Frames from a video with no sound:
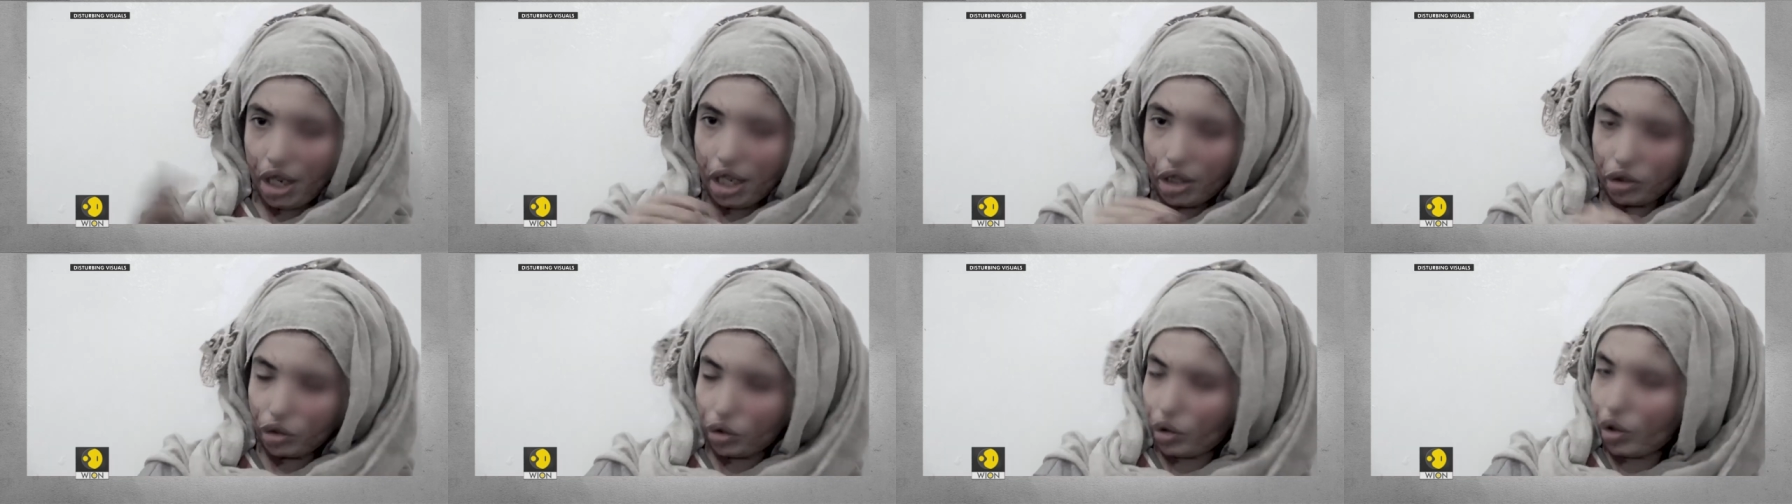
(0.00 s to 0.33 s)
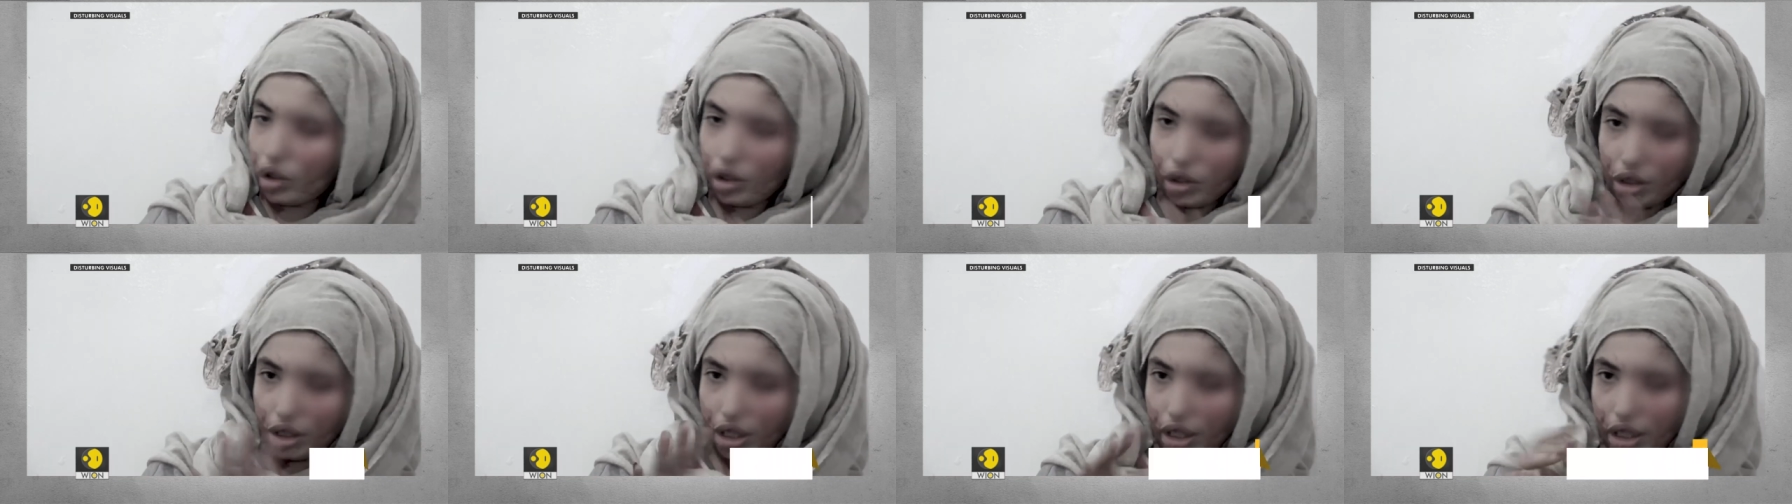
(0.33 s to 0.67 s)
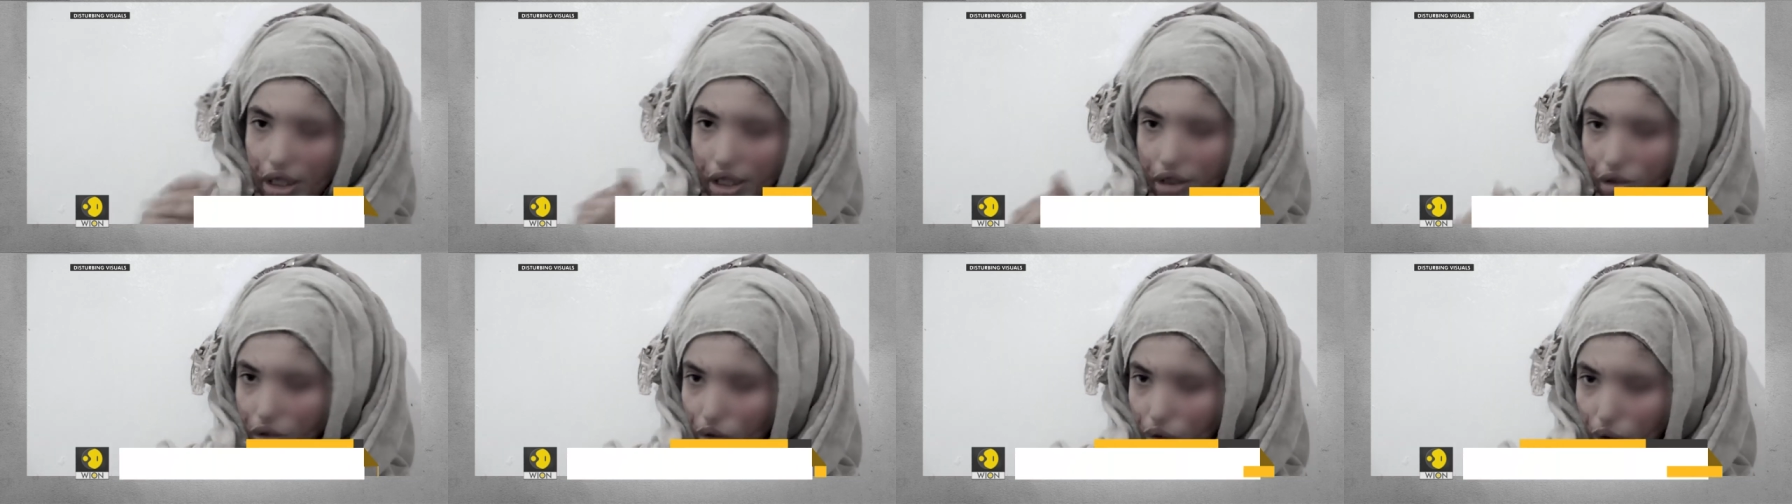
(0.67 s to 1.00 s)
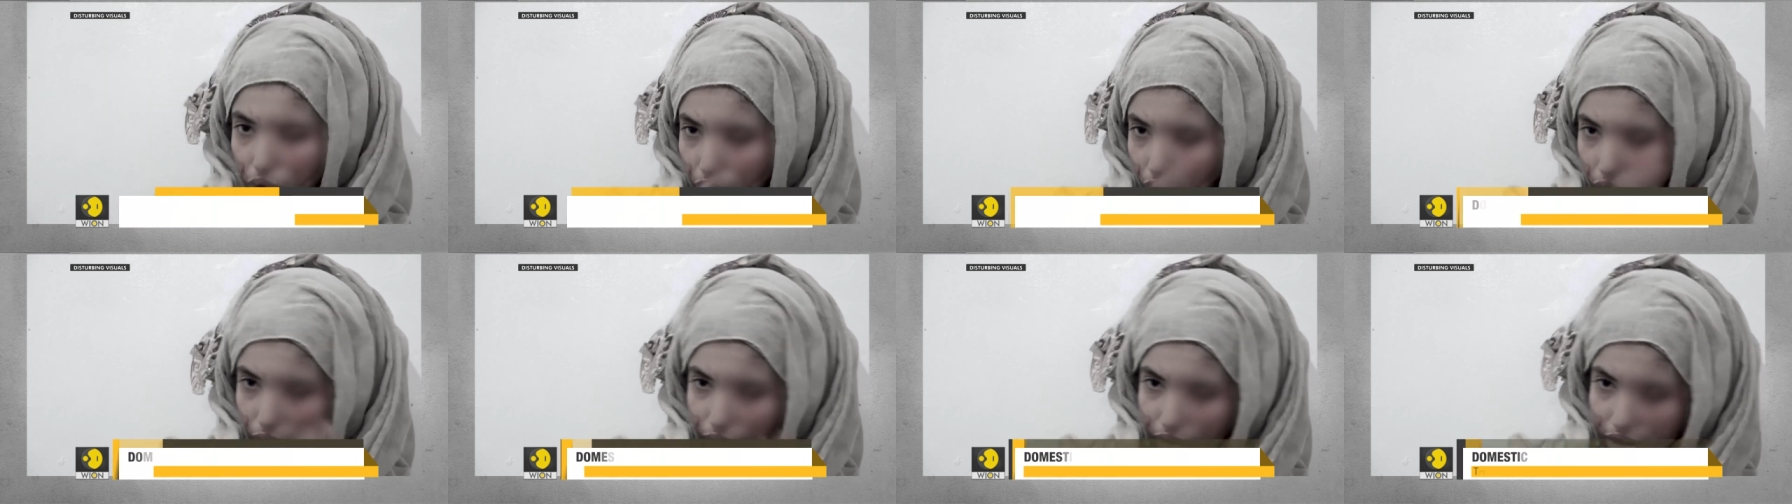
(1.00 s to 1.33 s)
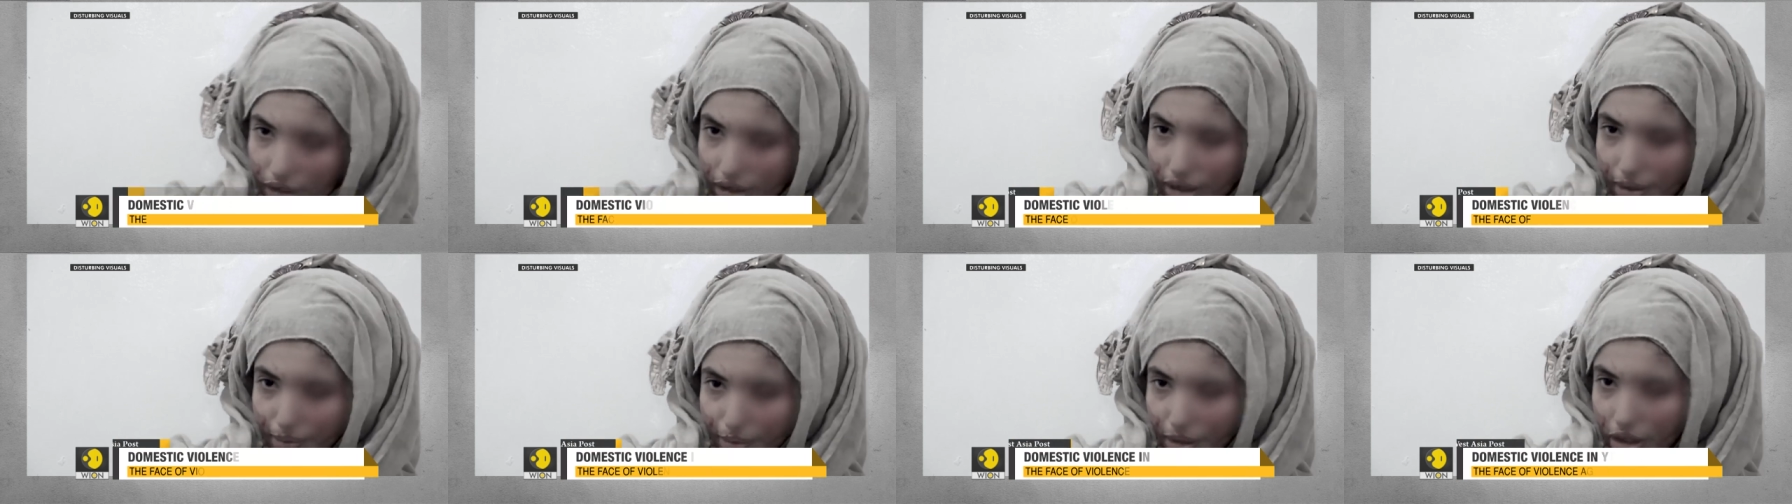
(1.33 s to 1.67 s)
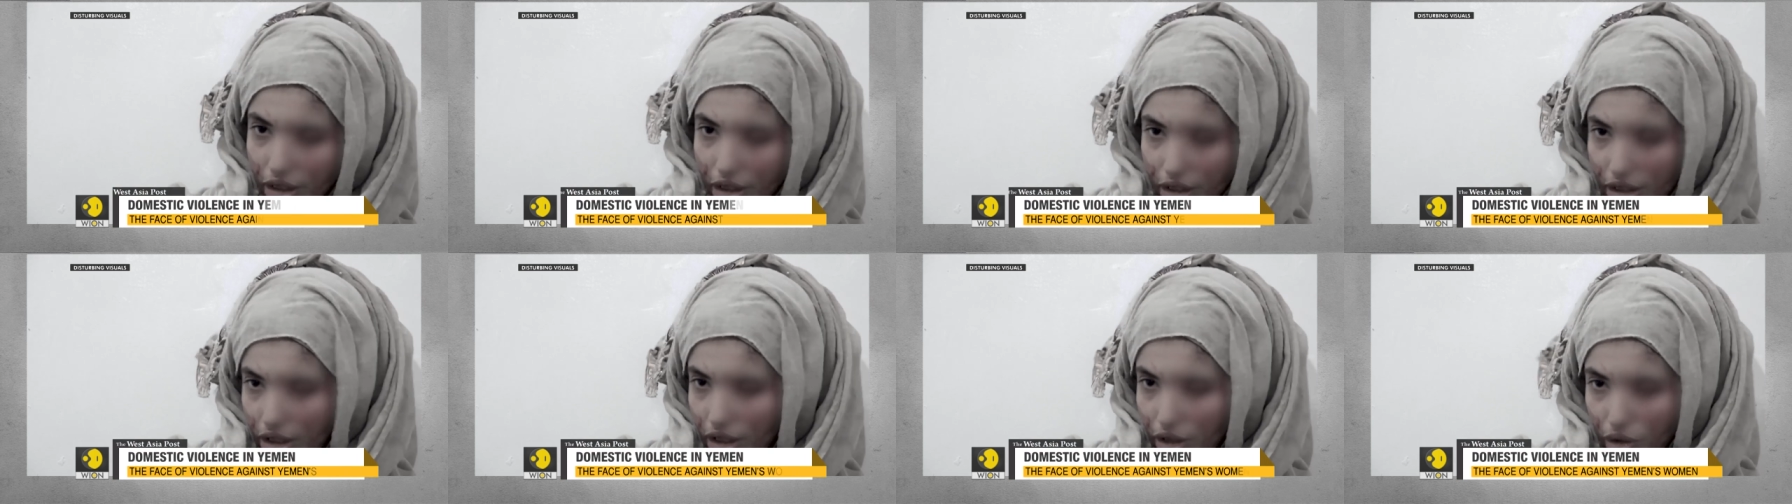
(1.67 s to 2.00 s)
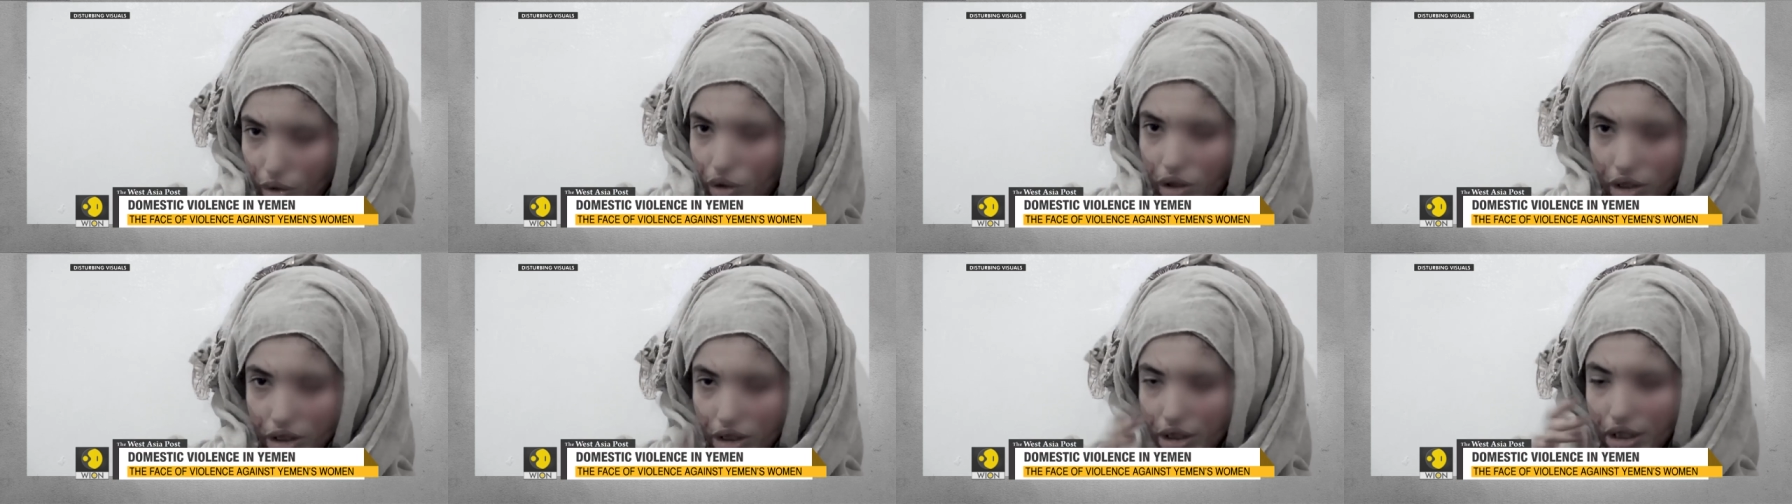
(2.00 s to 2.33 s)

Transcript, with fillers: wiping, vacuuming, and going